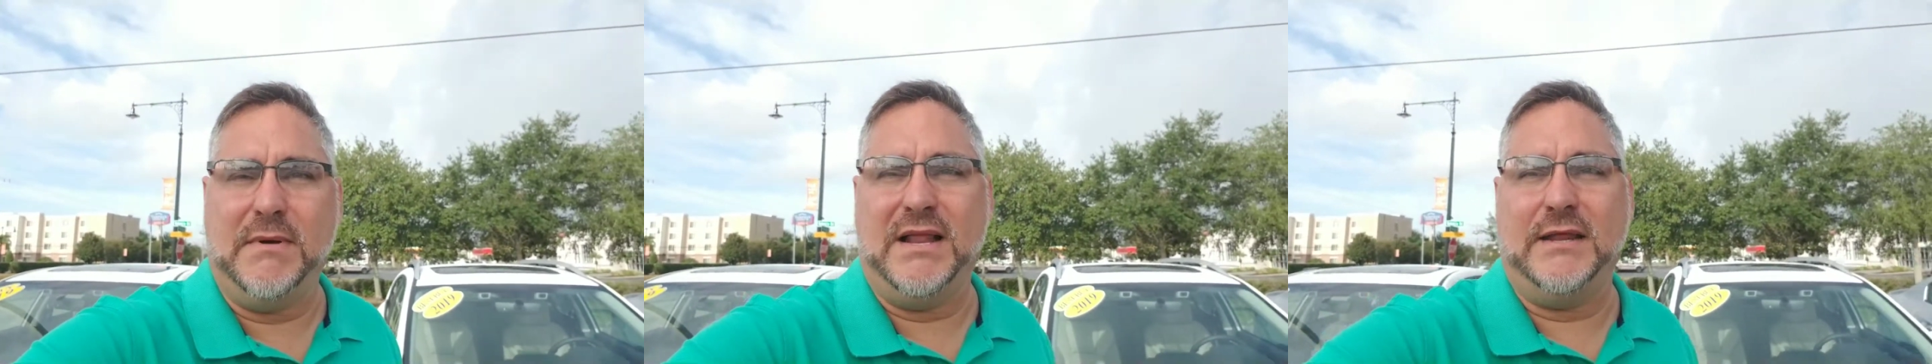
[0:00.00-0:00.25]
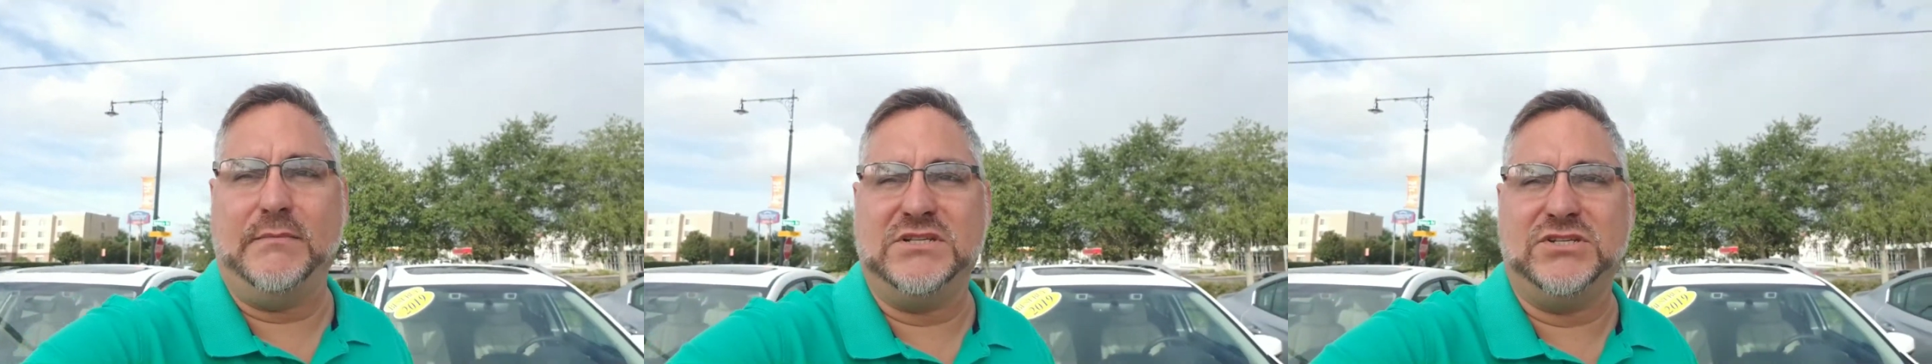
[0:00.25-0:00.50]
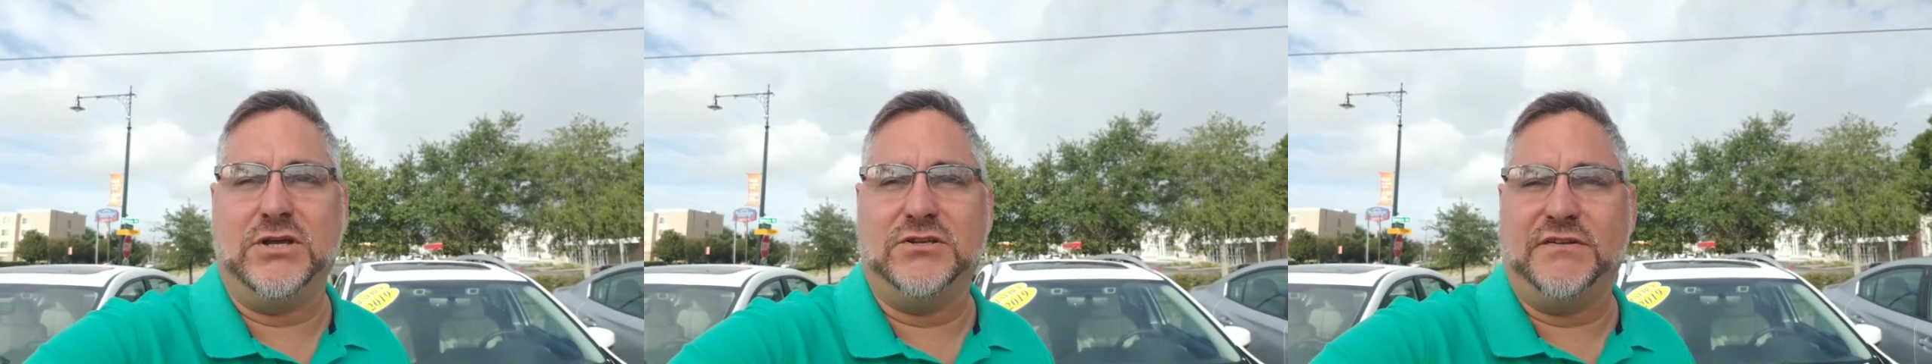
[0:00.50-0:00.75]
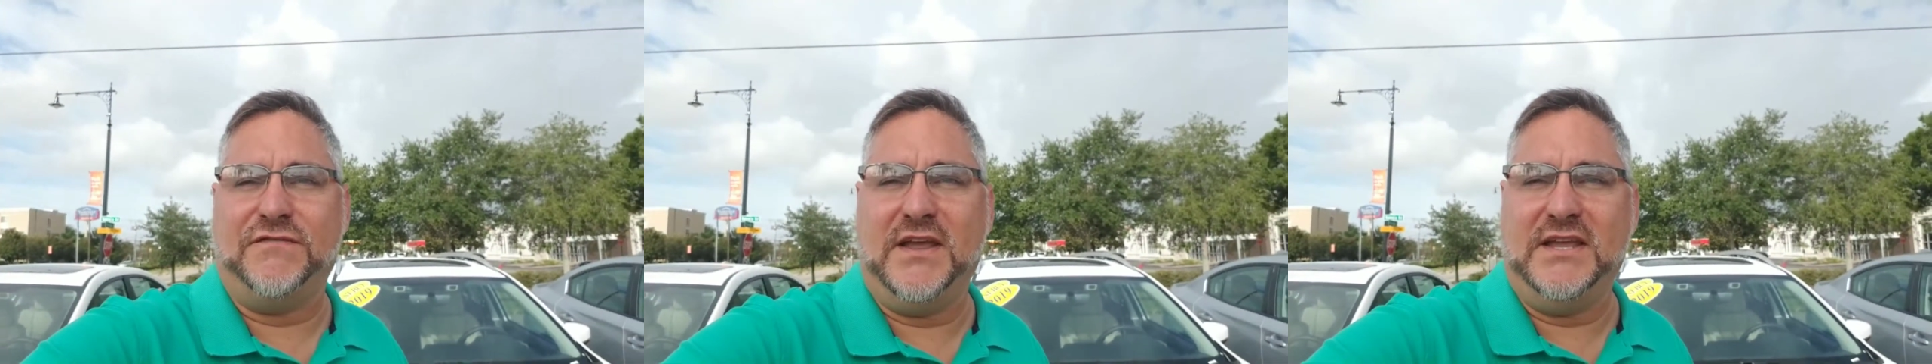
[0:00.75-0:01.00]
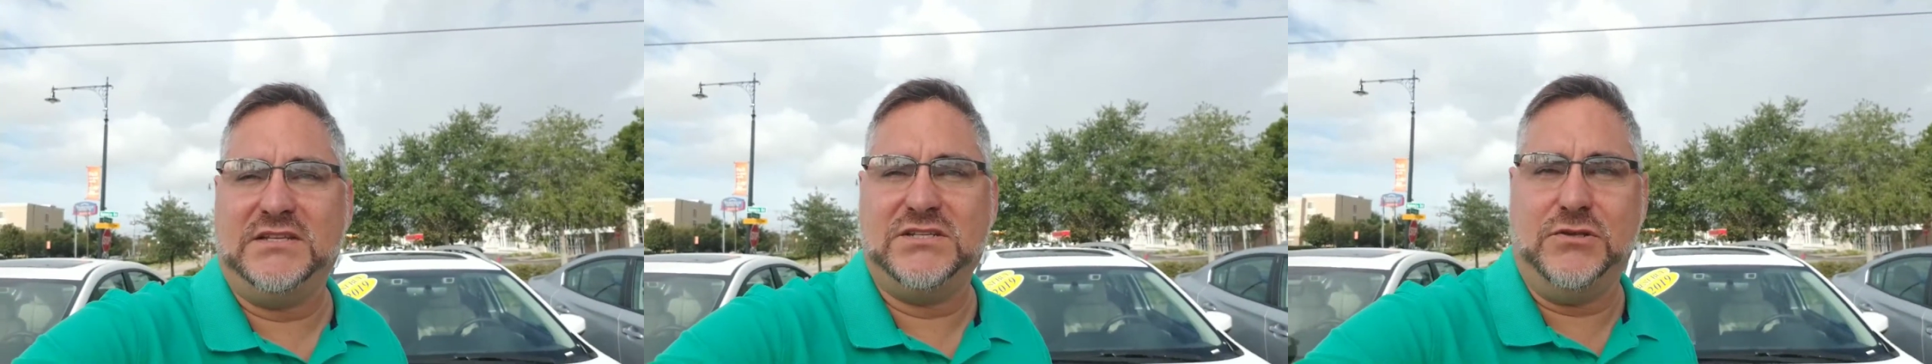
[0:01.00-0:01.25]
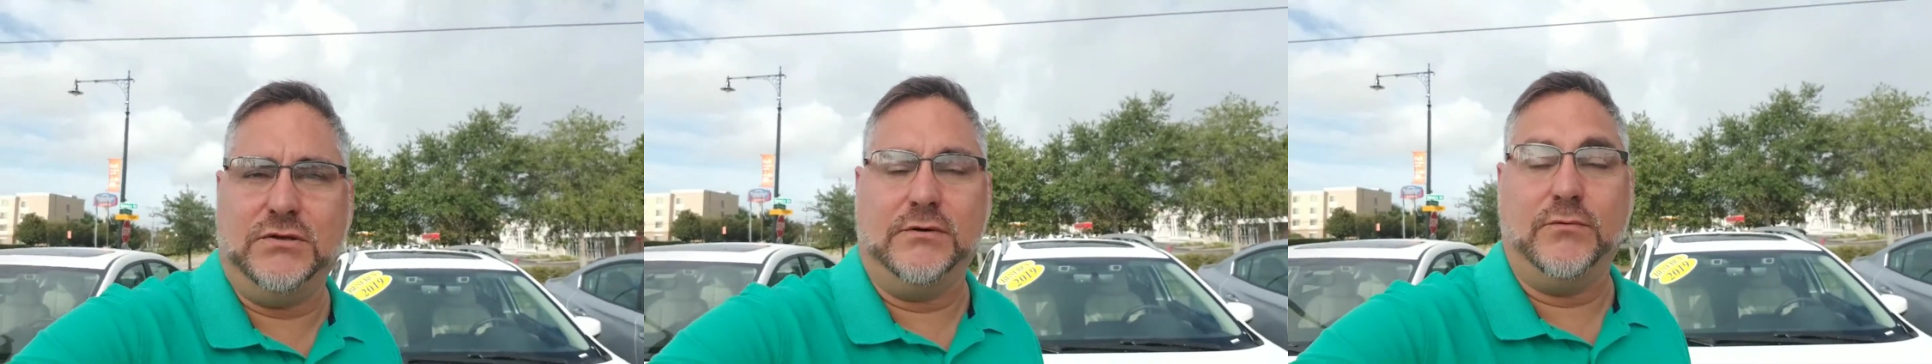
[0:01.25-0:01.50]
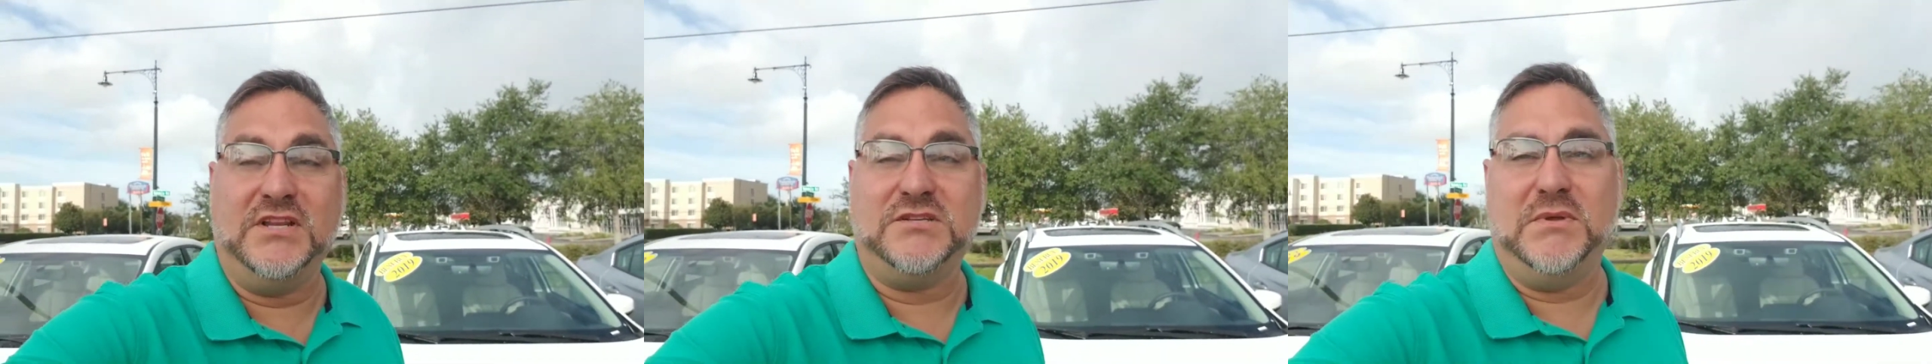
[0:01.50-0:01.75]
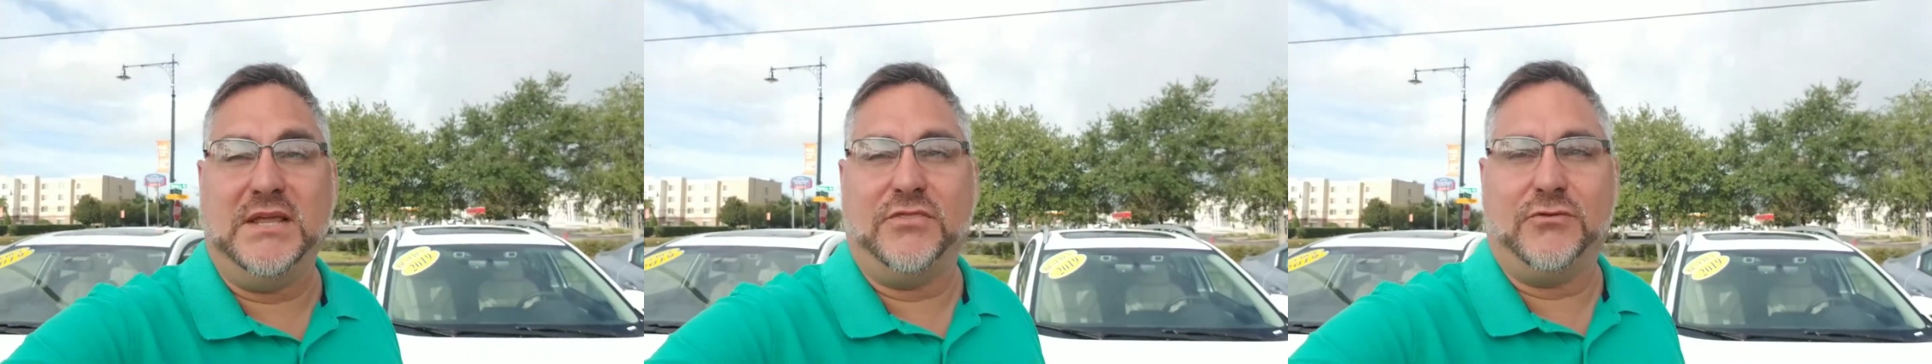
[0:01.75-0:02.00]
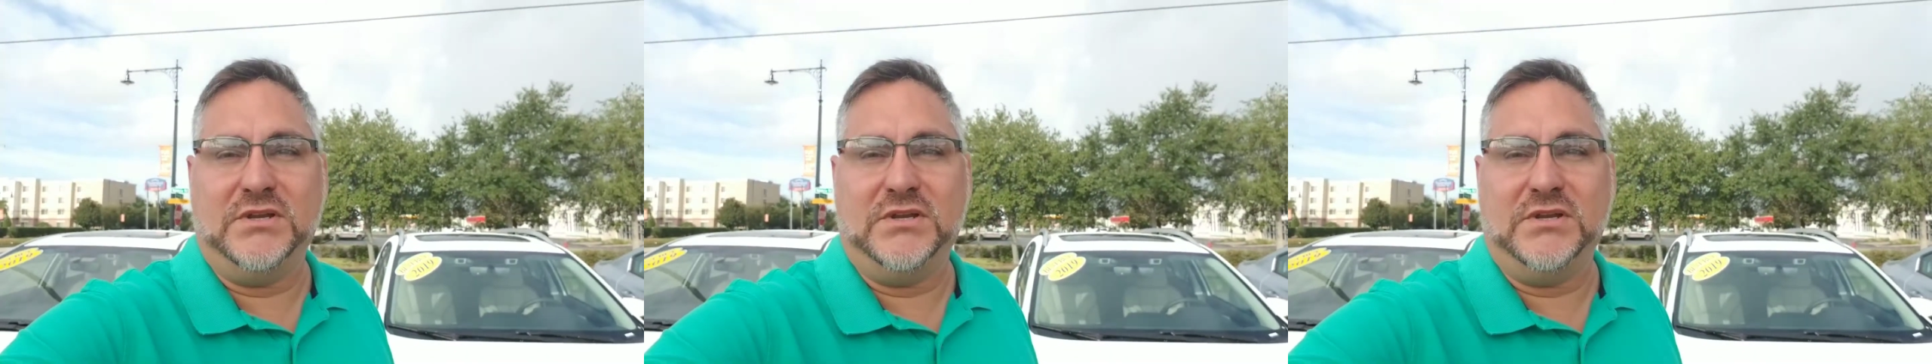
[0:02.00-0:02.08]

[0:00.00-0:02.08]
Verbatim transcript: My name is Joseph Hanks. You can reach me at